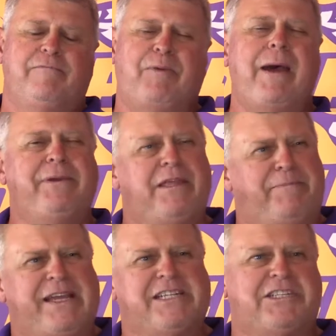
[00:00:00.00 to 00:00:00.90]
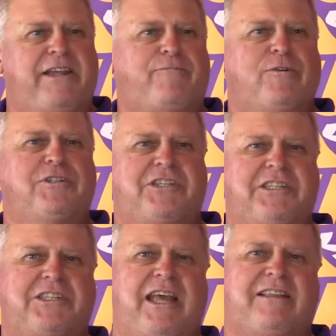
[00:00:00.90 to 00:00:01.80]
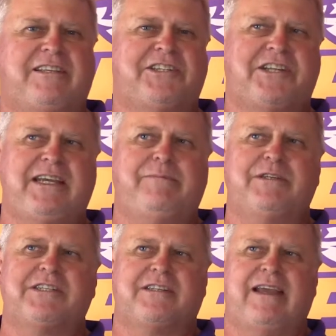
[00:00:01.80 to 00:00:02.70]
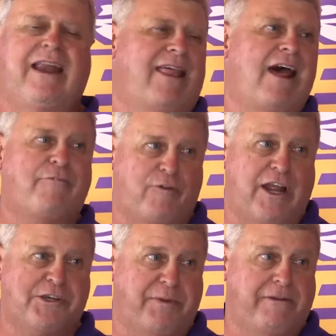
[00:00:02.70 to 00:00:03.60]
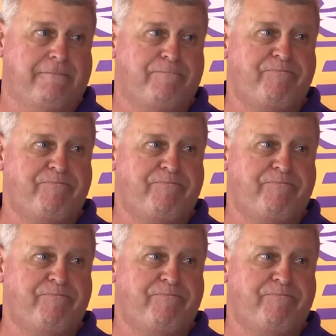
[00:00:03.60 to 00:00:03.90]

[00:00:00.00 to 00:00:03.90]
Probably the biggest difference is that this team has got a lot of freshmen.